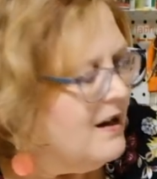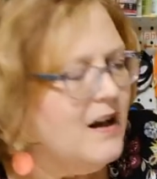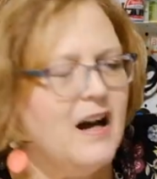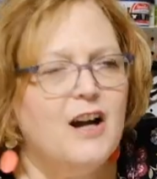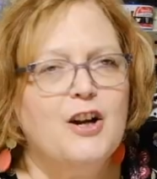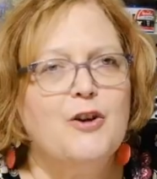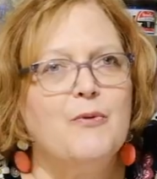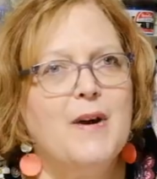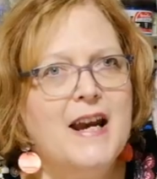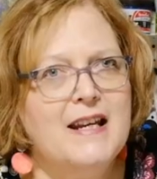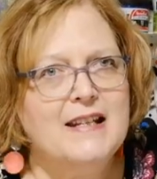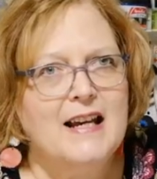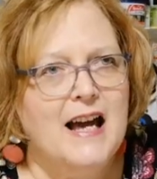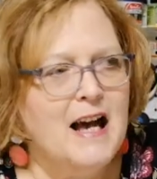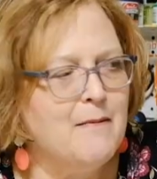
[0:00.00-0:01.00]
a great
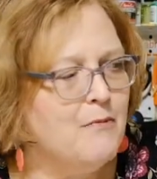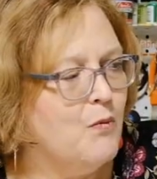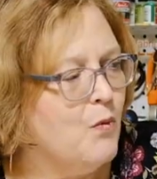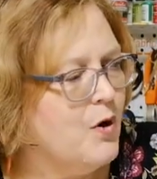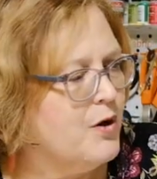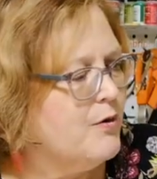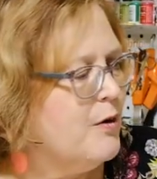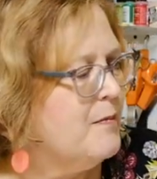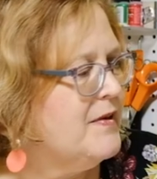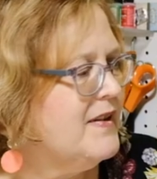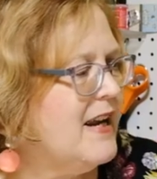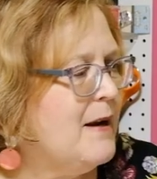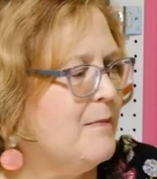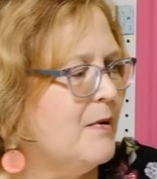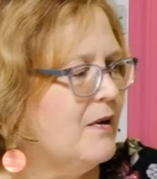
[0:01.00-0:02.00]
top. Wardrobe
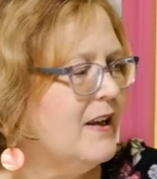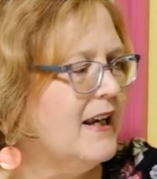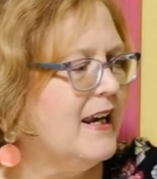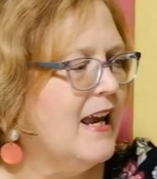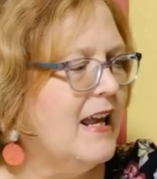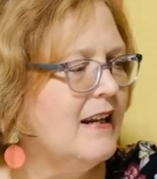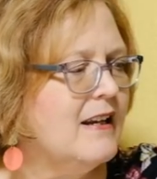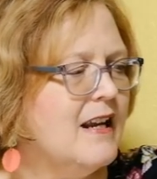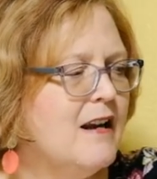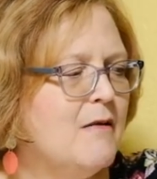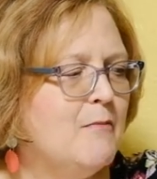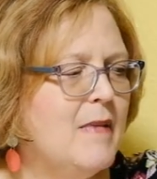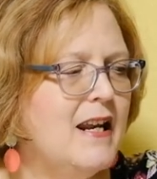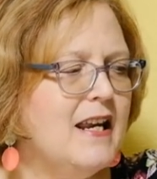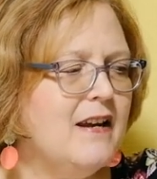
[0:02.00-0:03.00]
staple again.
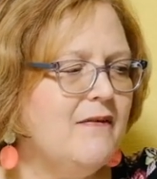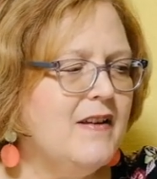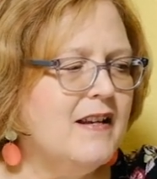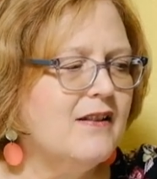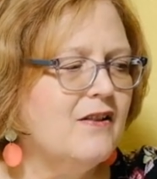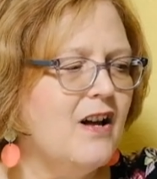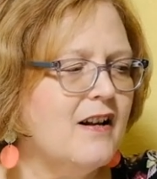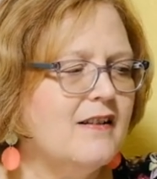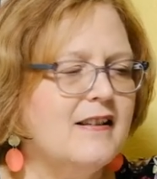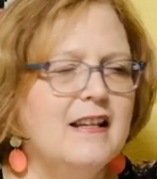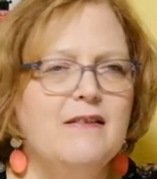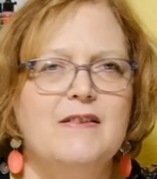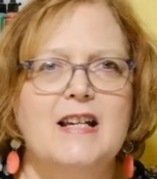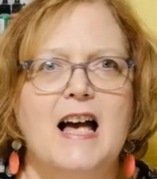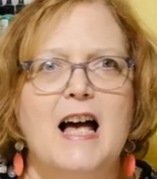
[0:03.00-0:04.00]
Many of these long
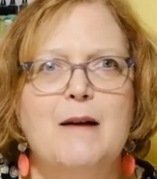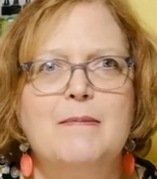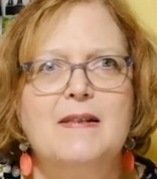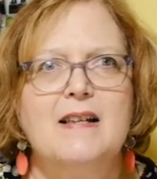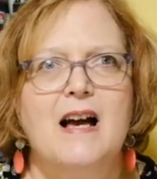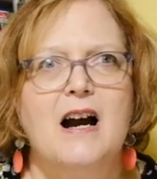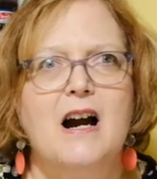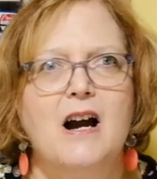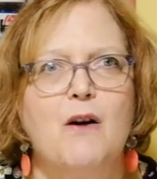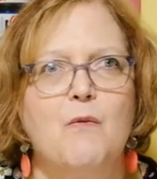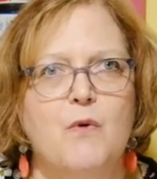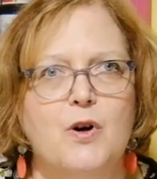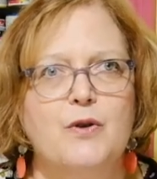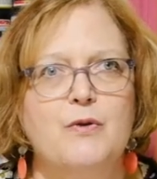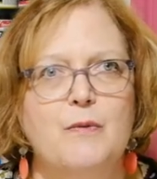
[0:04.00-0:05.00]
sleeve tops are
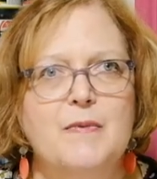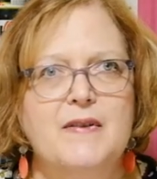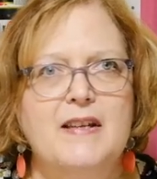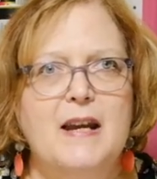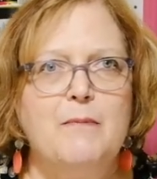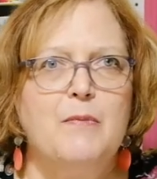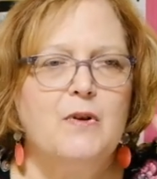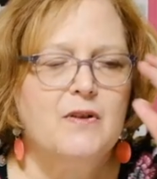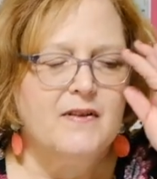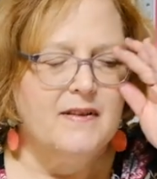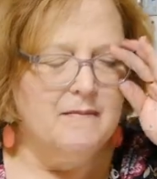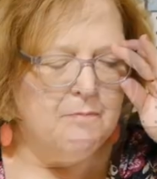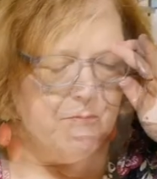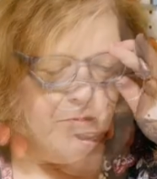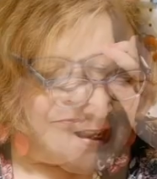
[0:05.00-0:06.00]
wardrobe
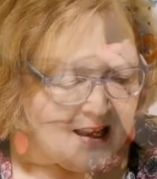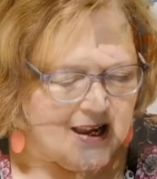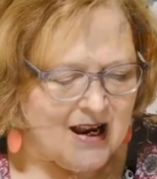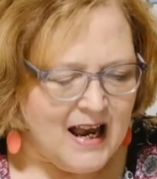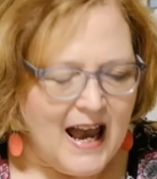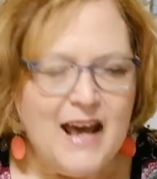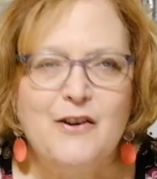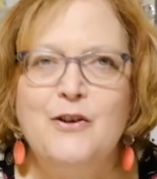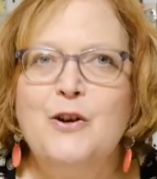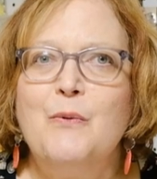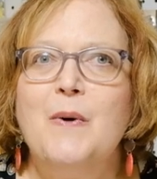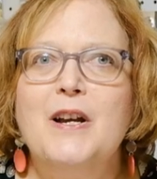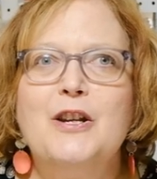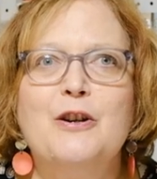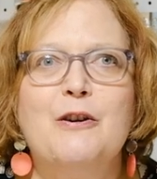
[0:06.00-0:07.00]
staples. I don't know
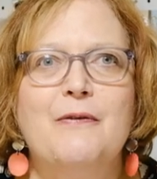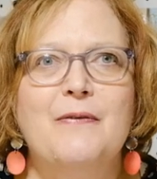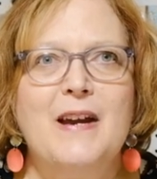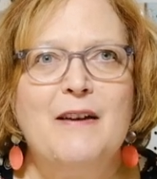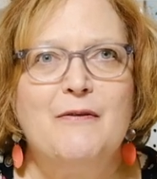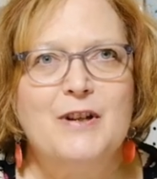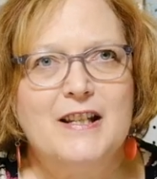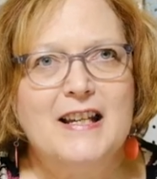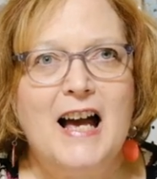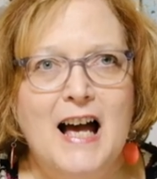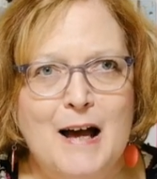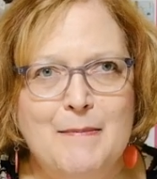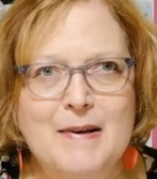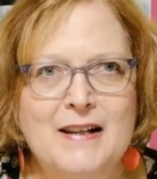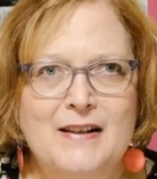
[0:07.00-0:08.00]
what your favorite
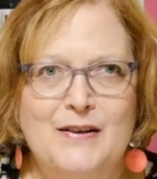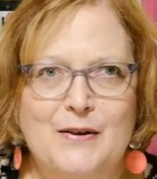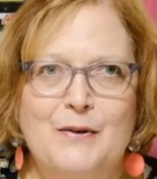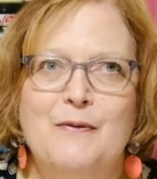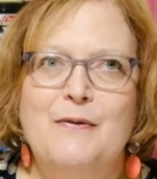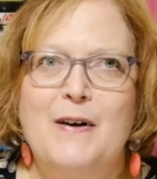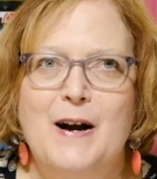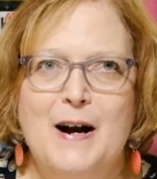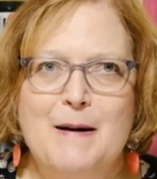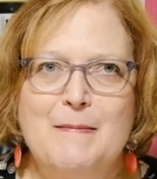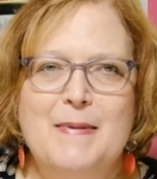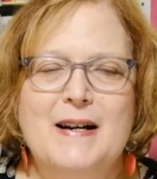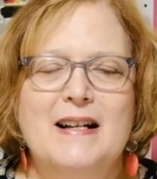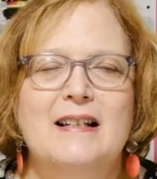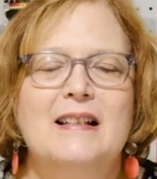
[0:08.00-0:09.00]
top is so far,
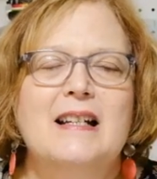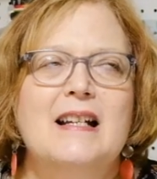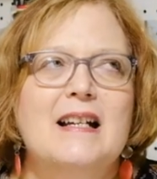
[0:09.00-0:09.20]
but